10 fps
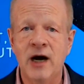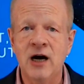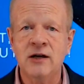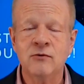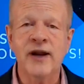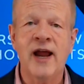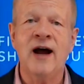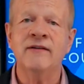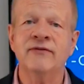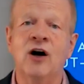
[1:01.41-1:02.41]
on. We
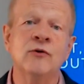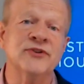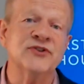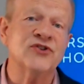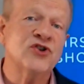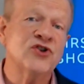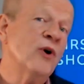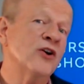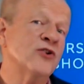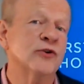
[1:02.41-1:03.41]
have almost
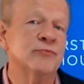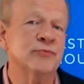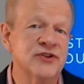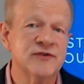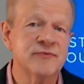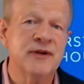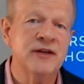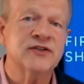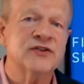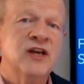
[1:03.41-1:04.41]
200
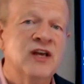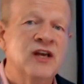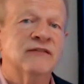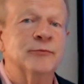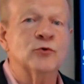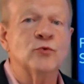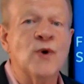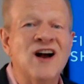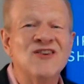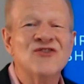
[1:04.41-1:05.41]
participants from
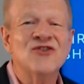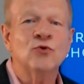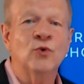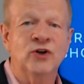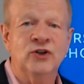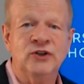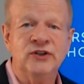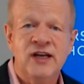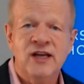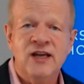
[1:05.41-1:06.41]
around the world.
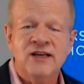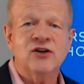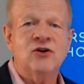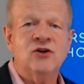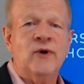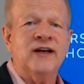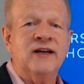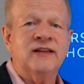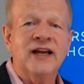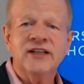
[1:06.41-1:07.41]
So
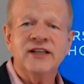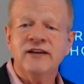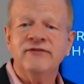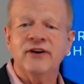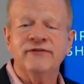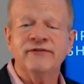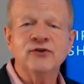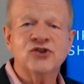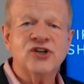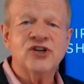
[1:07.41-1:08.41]
I'd like to give a few
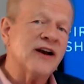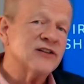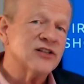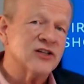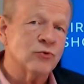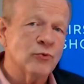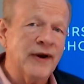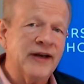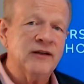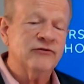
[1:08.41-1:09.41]
shout outs as we're
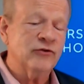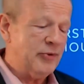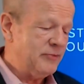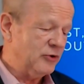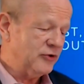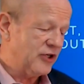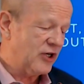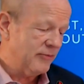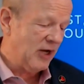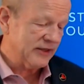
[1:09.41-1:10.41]
waiting for people to
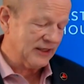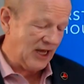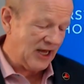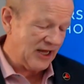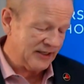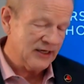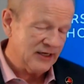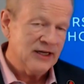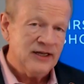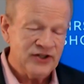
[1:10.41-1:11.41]
come online
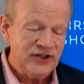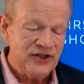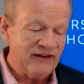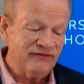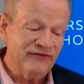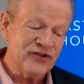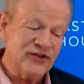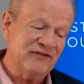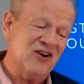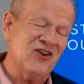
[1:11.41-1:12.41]
today. First
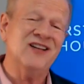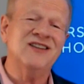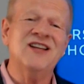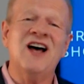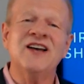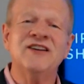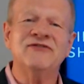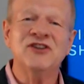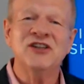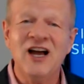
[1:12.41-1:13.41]
of all, a lot of
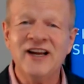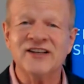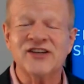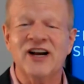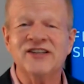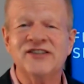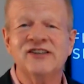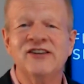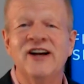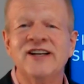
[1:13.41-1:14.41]
clients. I see
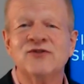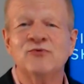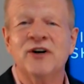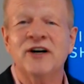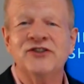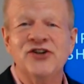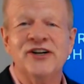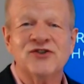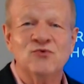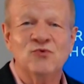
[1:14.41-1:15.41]
clients where I
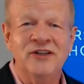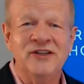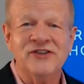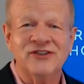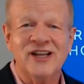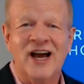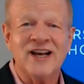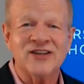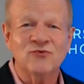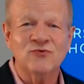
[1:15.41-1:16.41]
just was
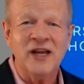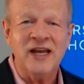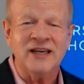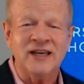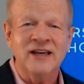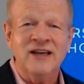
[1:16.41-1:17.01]
last week.